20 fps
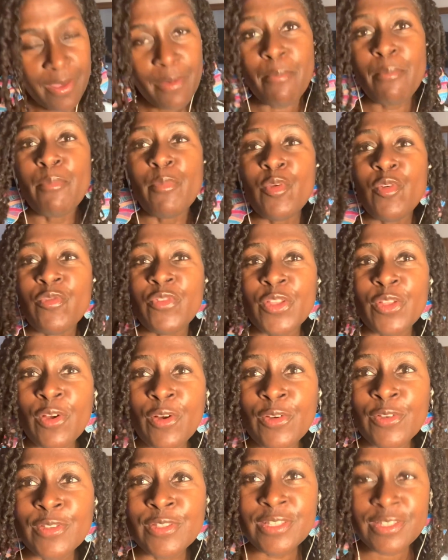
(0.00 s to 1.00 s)
Moving
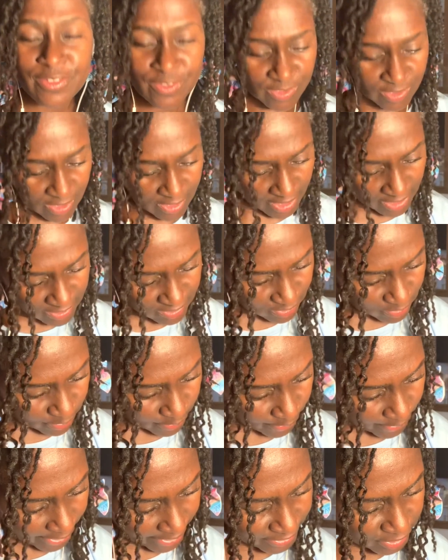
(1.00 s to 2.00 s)
on to the next
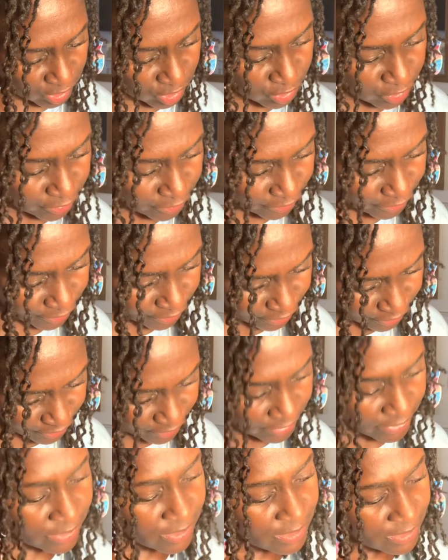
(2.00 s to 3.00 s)

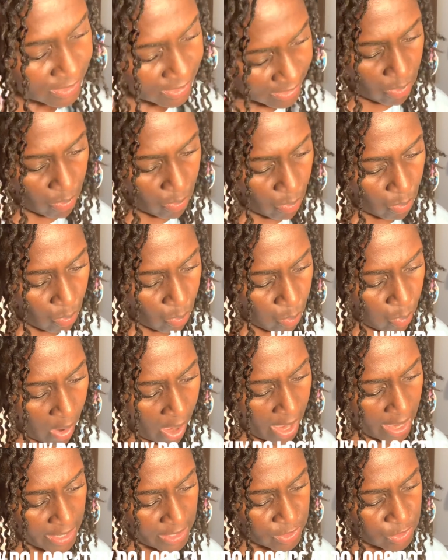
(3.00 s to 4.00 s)
question.
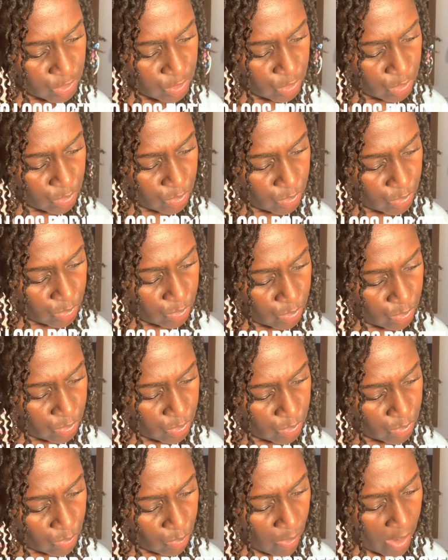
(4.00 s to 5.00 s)
Why
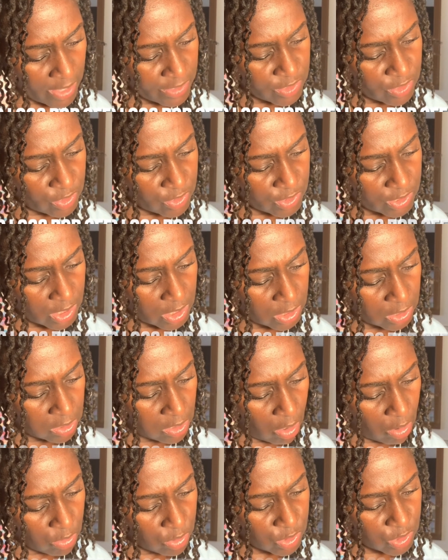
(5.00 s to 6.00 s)
does
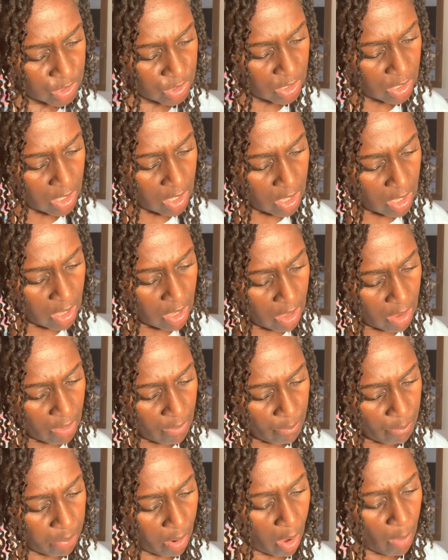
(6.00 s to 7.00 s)
locks
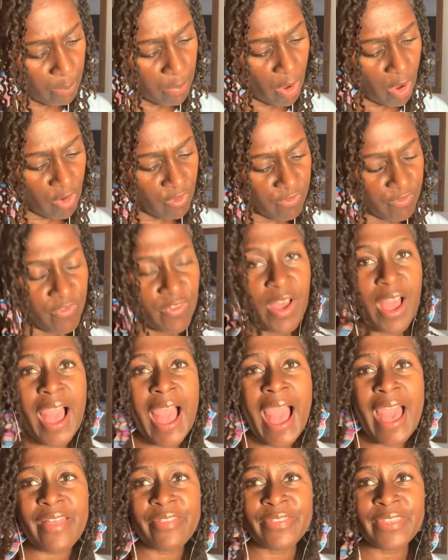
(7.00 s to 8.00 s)
pop off
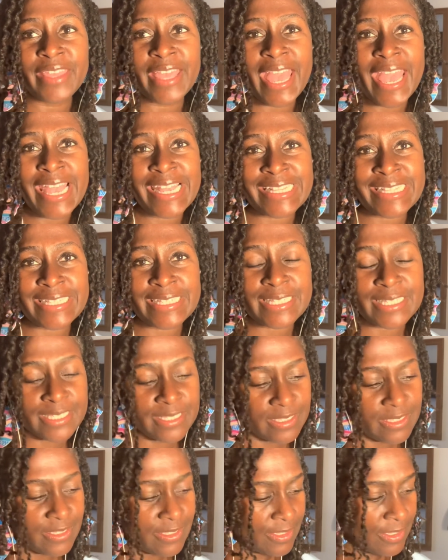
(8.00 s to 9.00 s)
at the ends?